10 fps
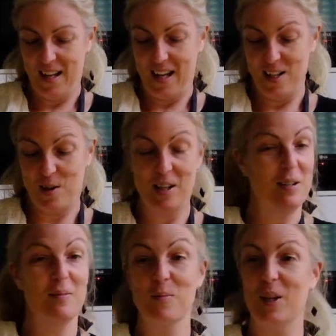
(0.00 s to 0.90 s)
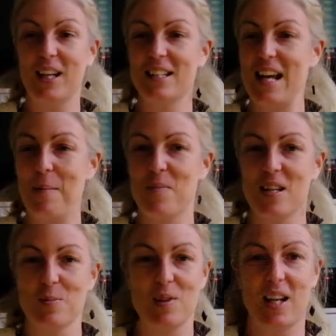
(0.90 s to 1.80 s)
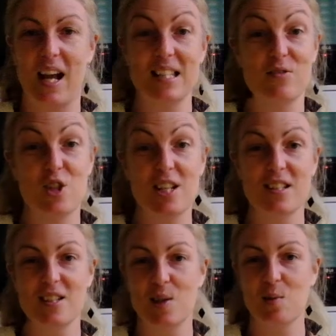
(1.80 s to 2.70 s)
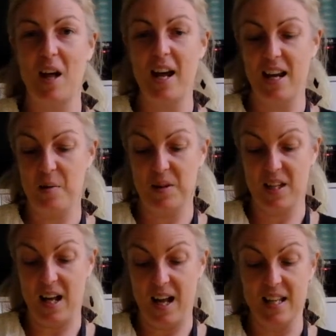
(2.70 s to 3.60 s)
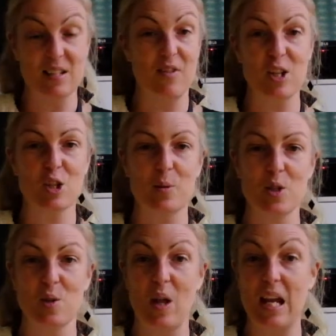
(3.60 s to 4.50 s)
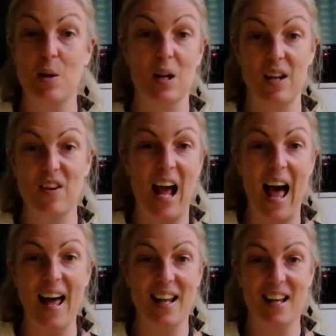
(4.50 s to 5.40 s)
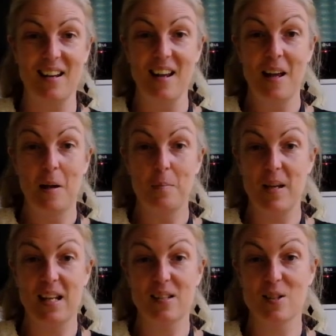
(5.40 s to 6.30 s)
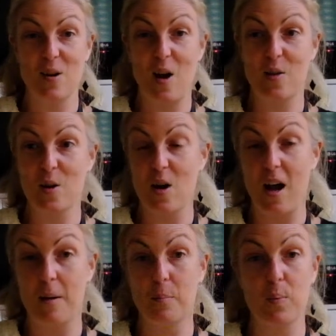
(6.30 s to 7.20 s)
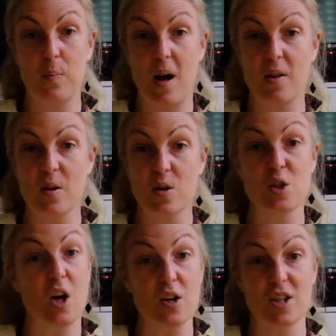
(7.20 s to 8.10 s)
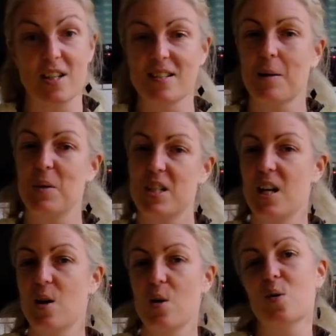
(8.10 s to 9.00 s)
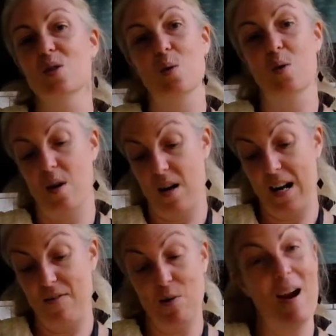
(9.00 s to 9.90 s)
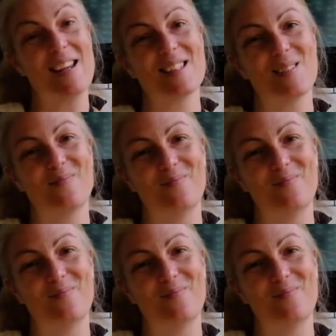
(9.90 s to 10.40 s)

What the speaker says: And you can really adapt this with the kinds of cheeses you like, with the kinds of vegetables you like. You can even add in meats or other starches like potatoes or even rice.